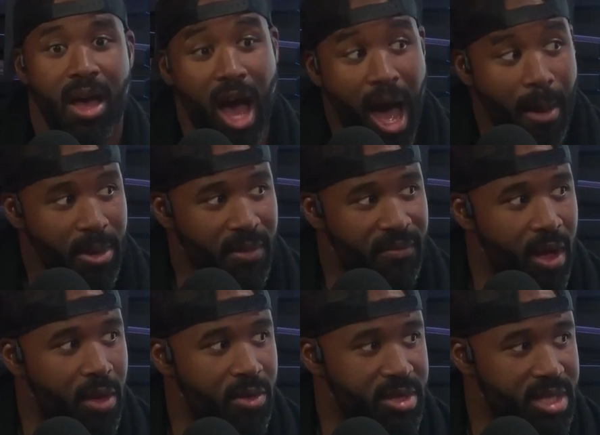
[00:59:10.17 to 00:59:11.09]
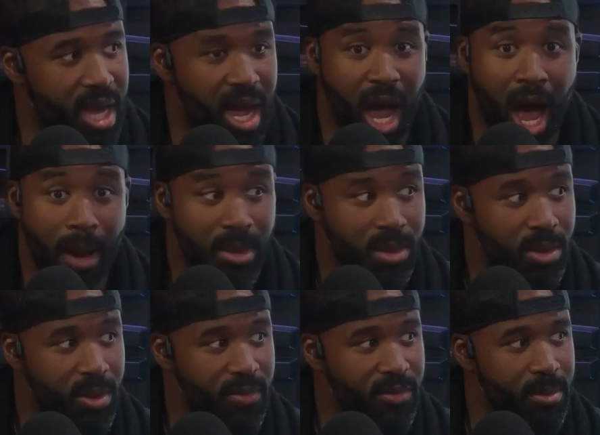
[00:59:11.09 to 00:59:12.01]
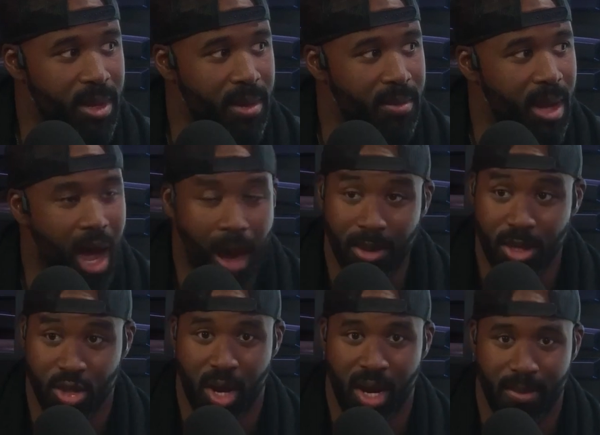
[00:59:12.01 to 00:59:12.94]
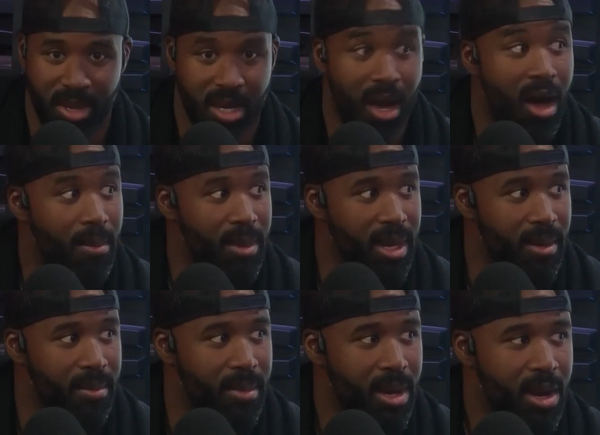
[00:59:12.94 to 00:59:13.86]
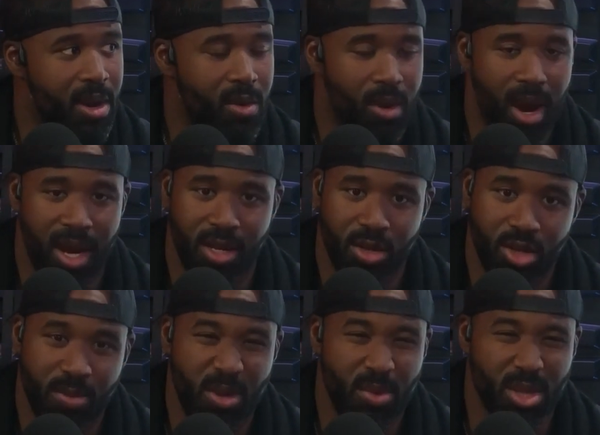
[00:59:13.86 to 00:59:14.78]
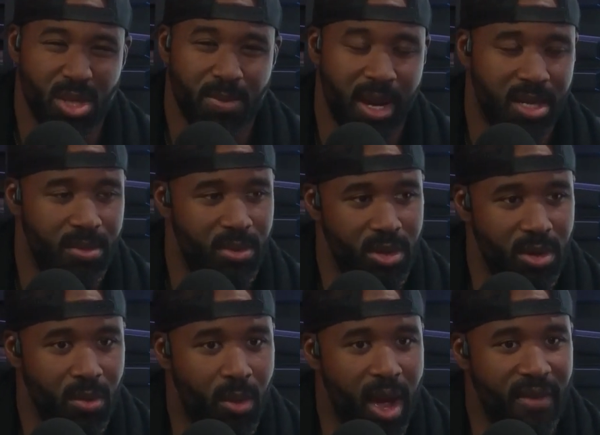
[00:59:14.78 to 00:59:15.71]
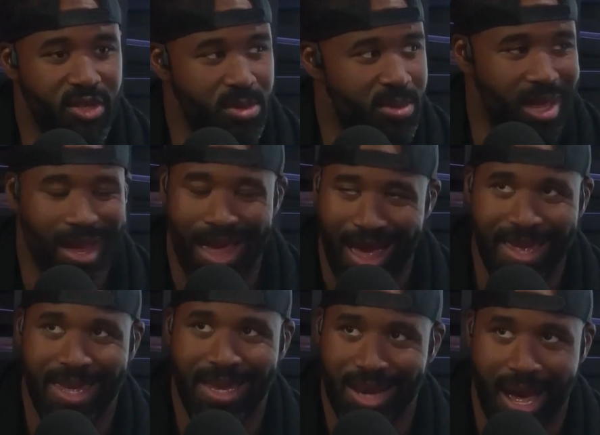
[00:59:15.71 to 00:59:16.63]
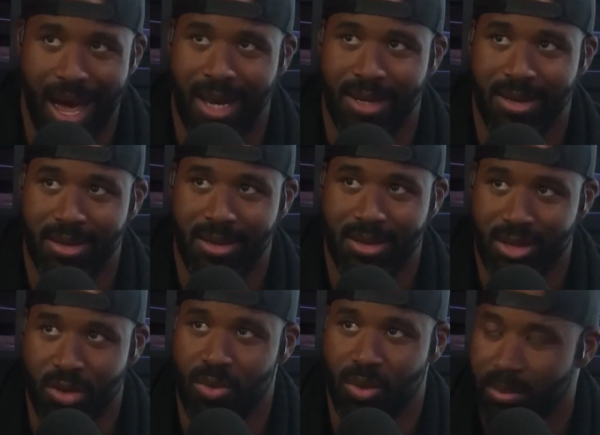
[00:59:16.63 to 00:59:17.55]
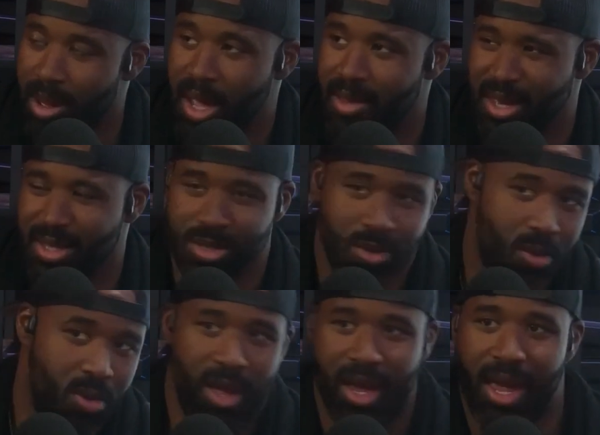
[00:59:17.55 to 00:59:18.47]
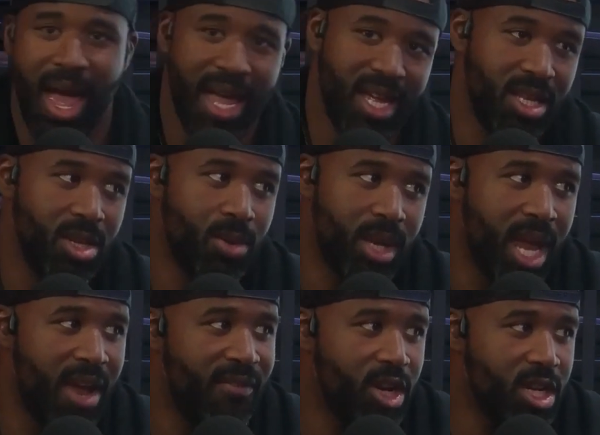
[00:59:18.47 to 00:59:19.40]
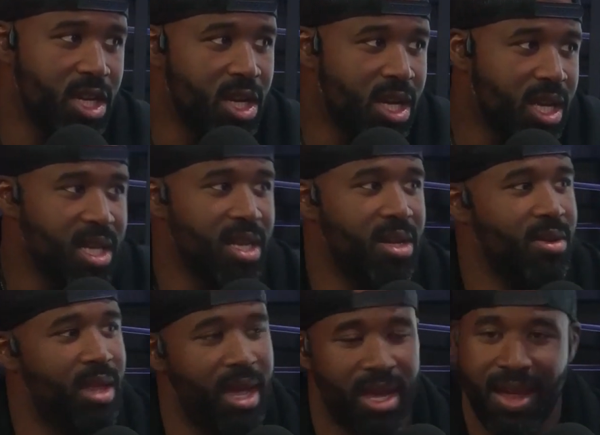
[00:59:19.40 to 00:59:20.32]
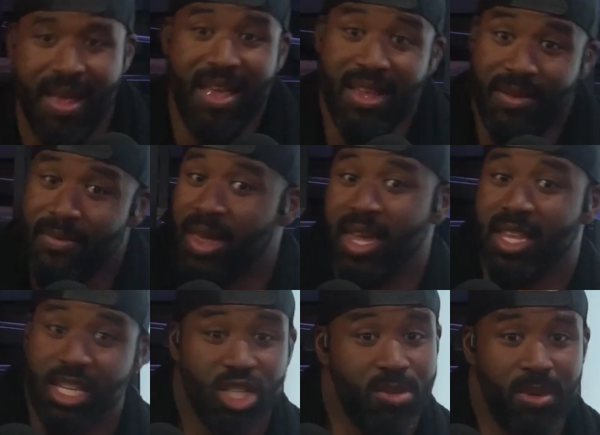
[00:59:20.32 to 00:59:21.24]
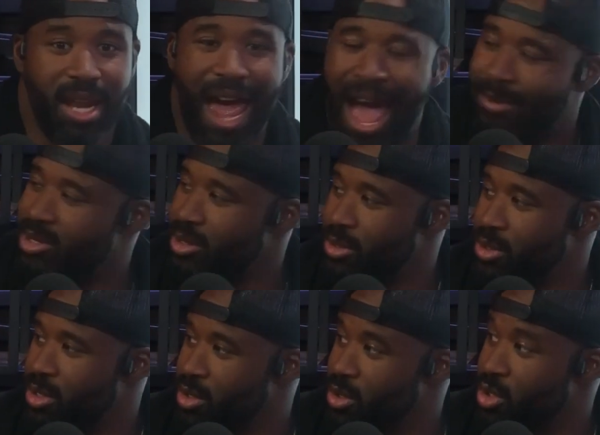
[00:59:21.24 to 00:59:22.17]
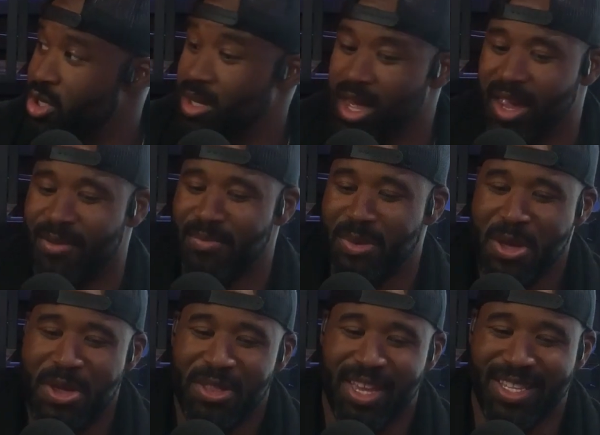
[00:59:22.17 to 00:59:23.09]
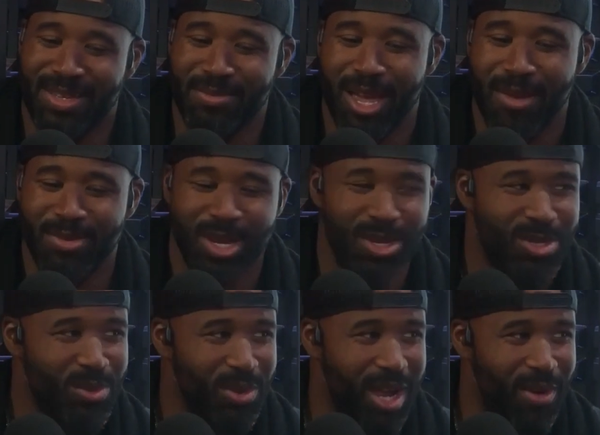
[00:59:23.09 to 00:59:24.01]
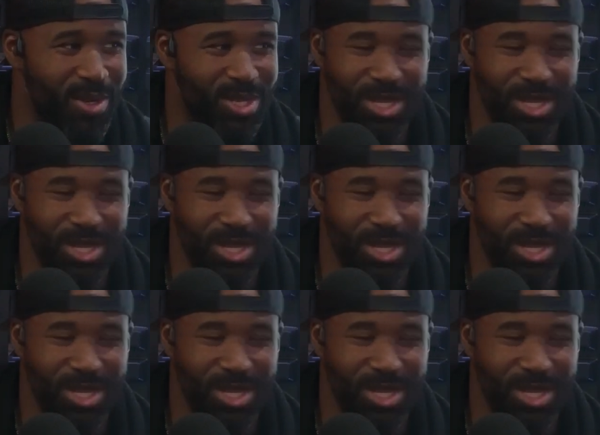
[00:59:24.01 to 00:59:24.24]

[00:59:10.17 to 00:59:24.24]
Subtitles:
I'm going to follow this guy. I'm going to learn from him. I'm going to try to become him, right? You should be respectable. Your wife should be like, I cannot do what my, like, this whole, like, I can do whatever you can do. Like, like, it should be an absolute delusion. Like sometimes I used to, when I was